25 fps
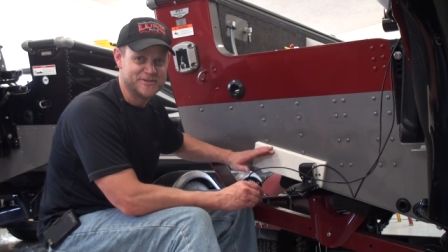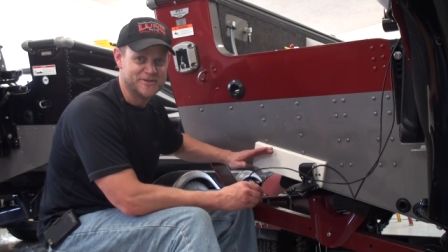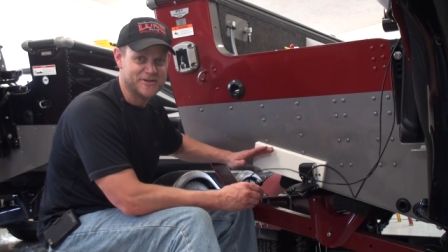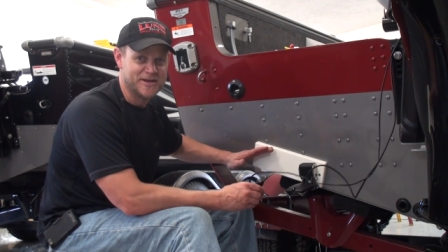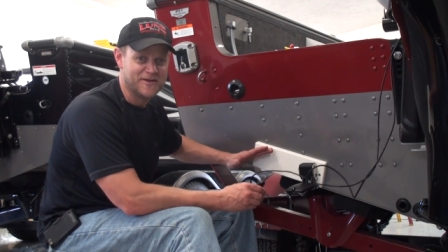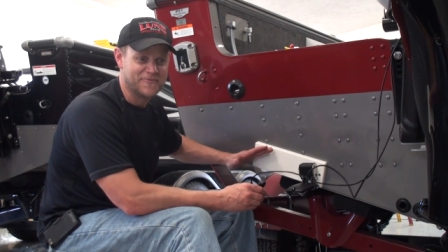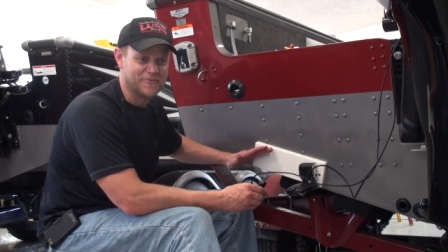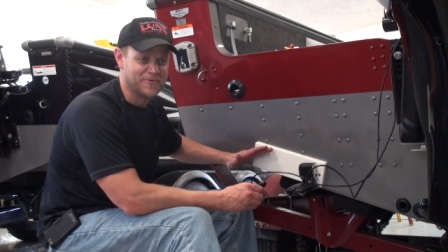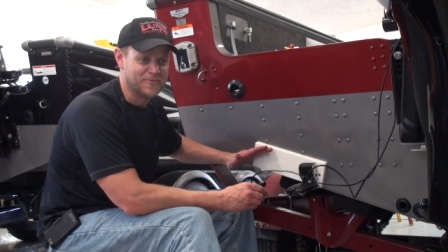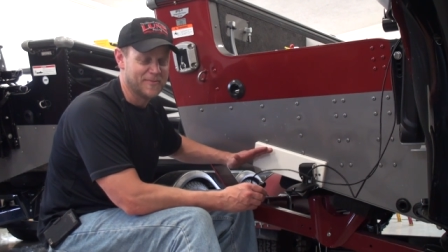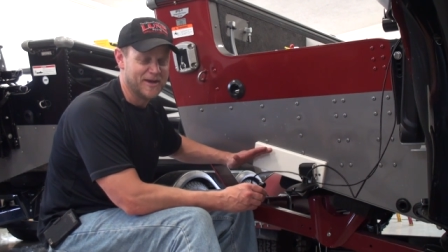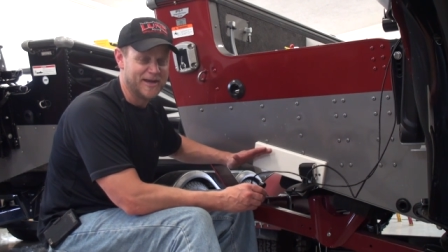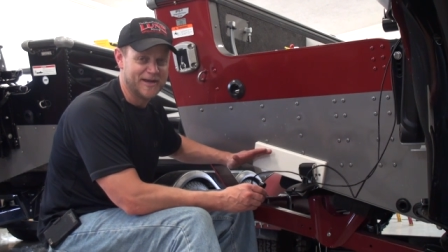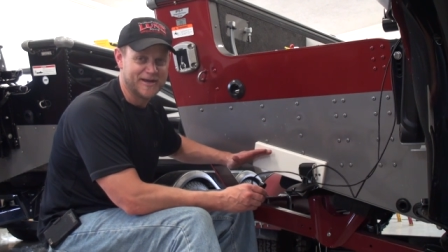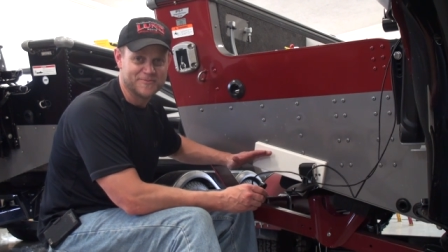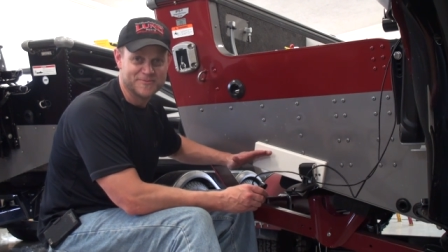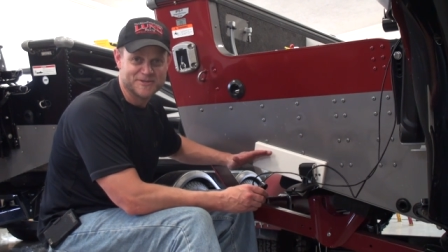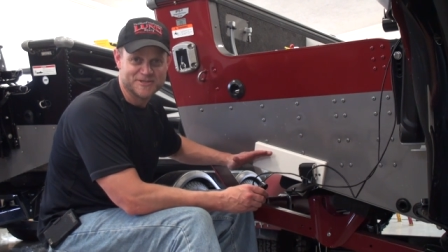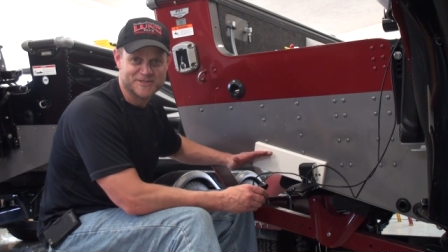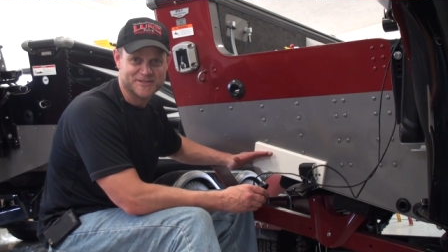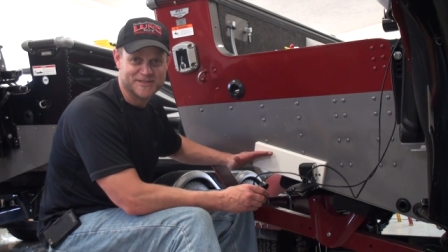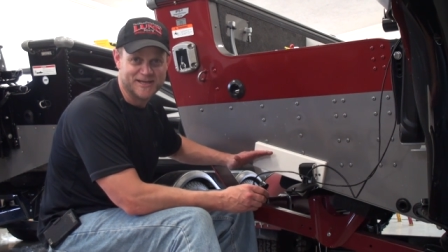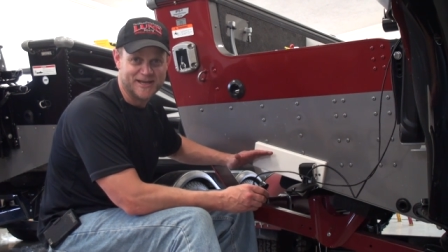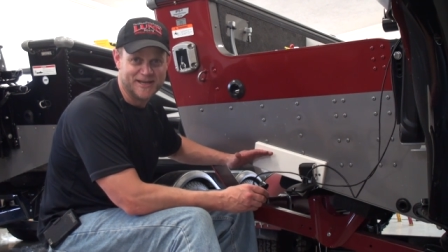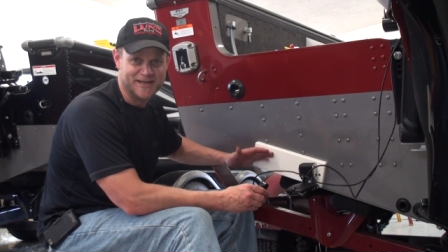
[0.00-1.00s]
You never make a
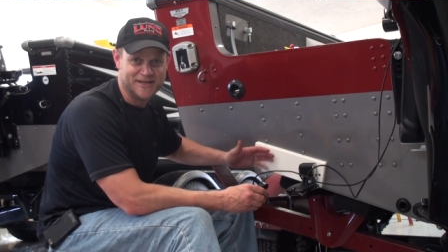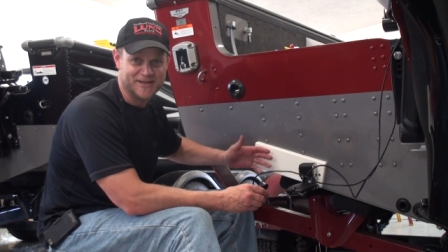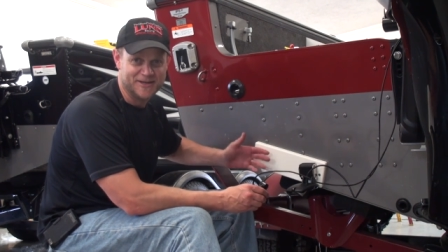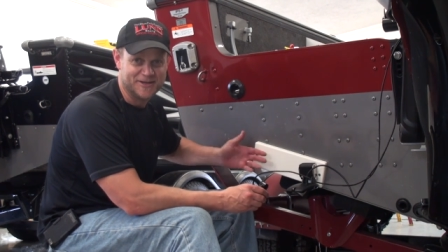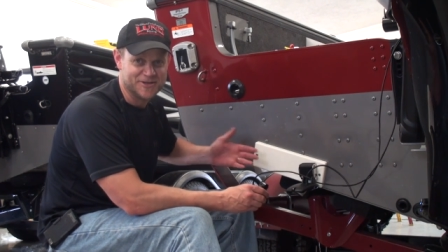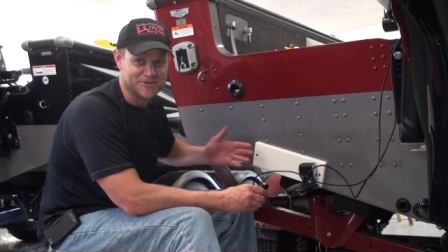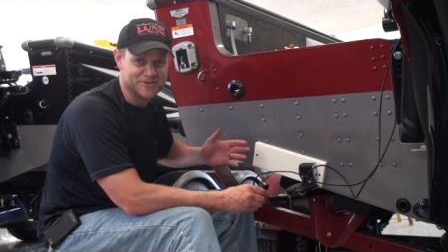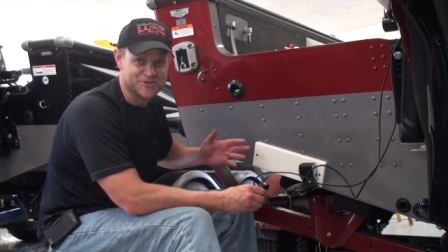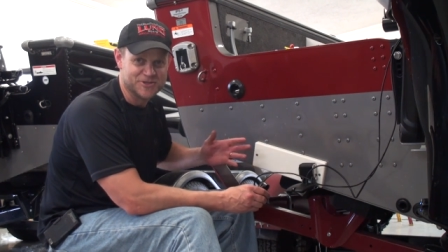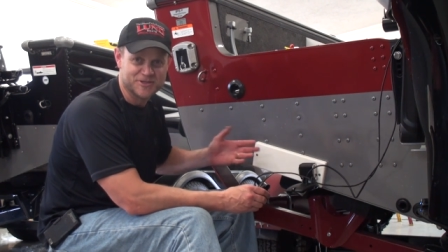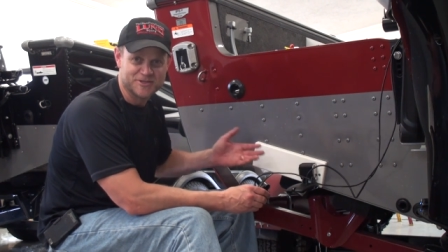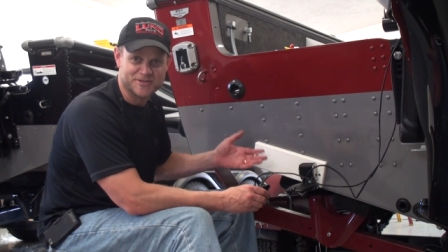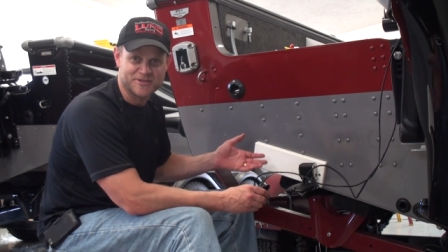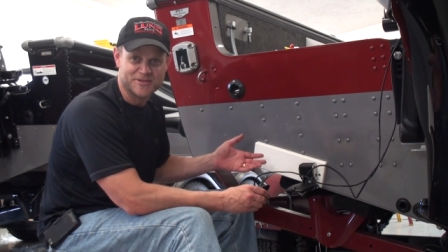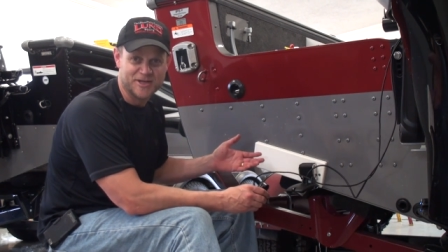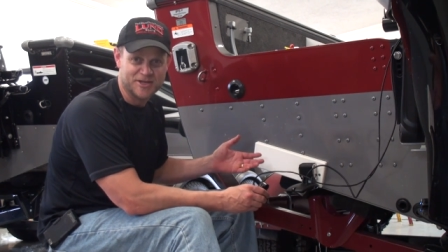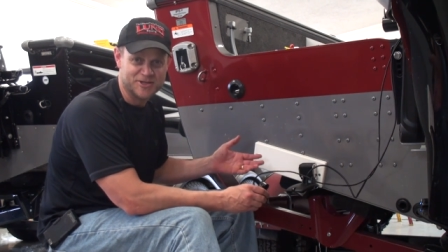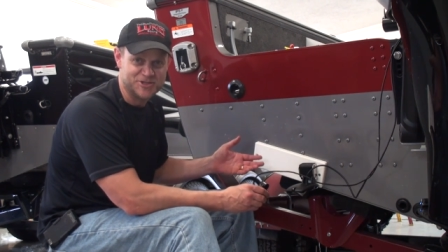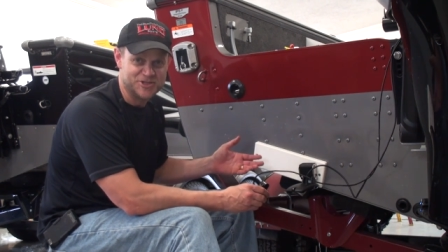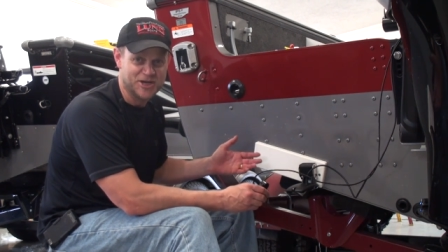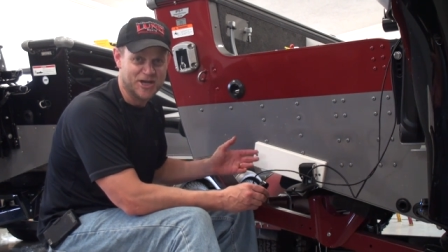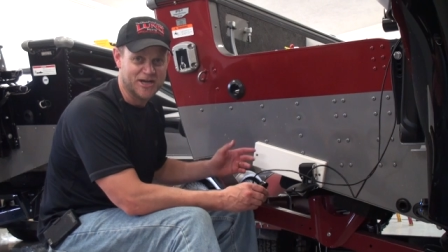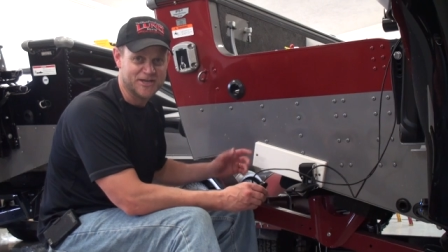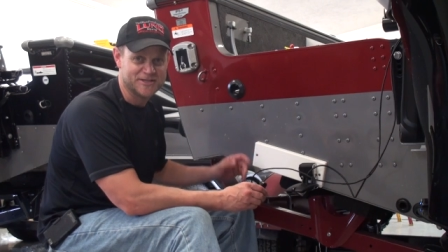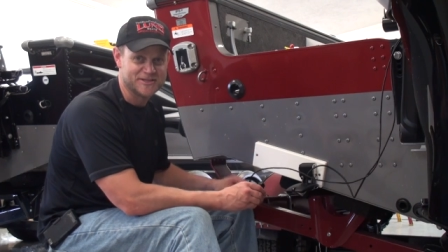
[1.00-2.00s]
mistake. You can just
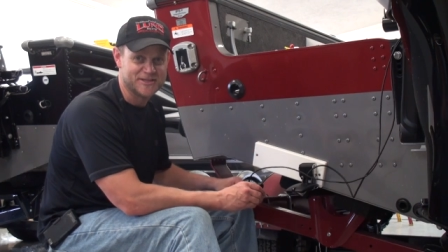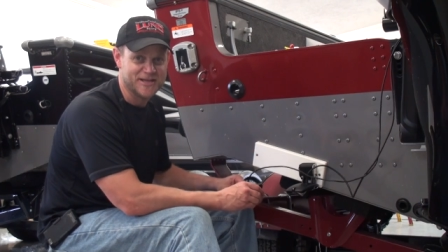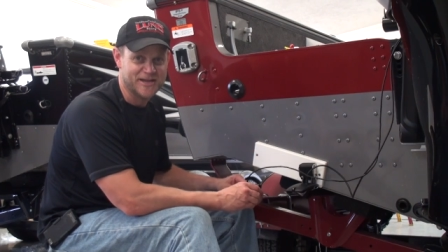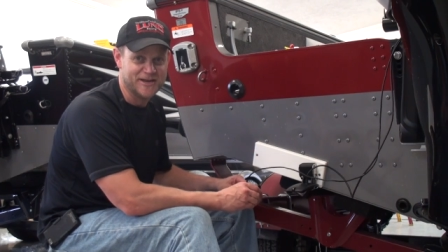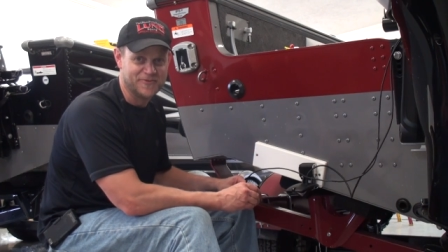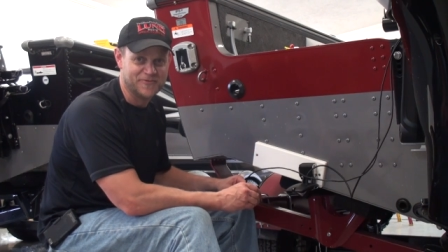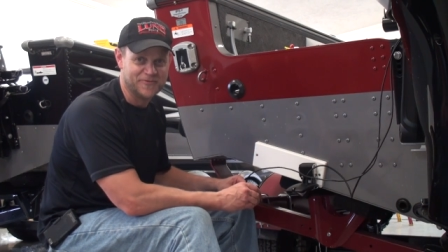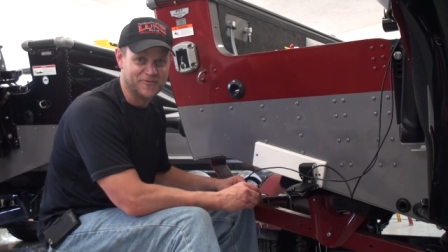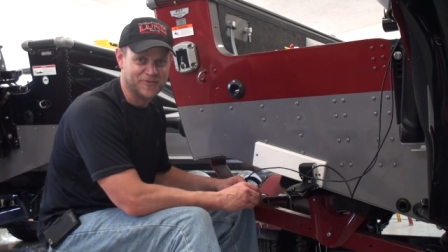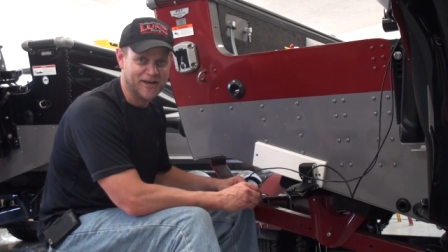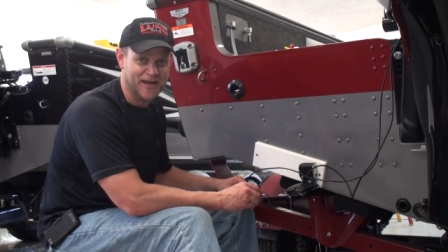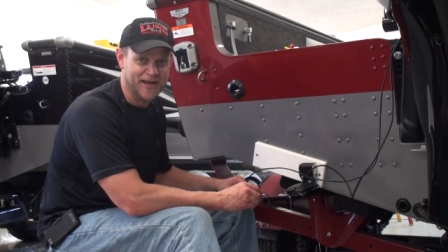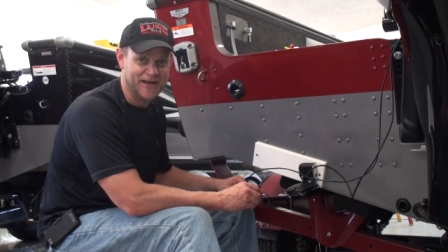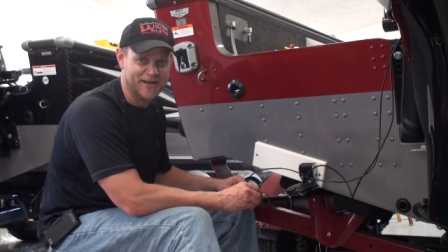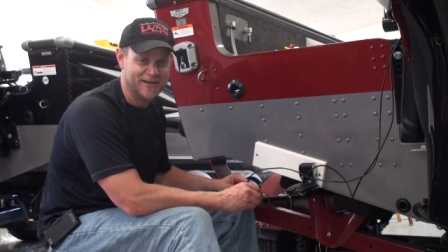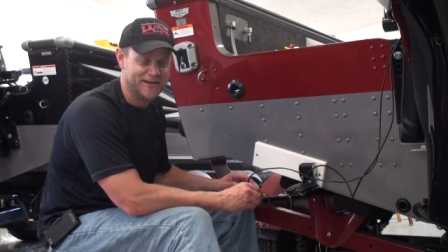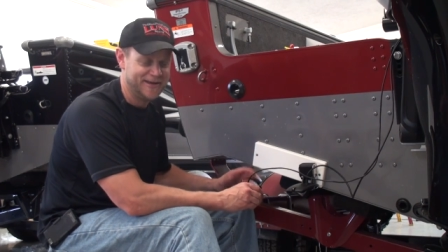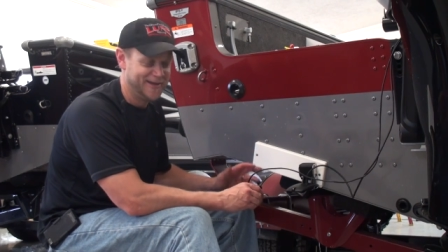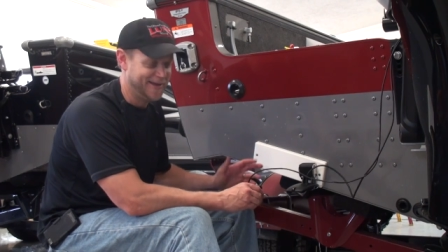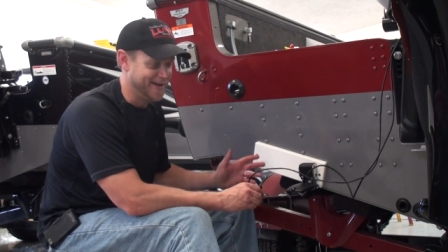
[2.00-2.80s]
adjust on the fly.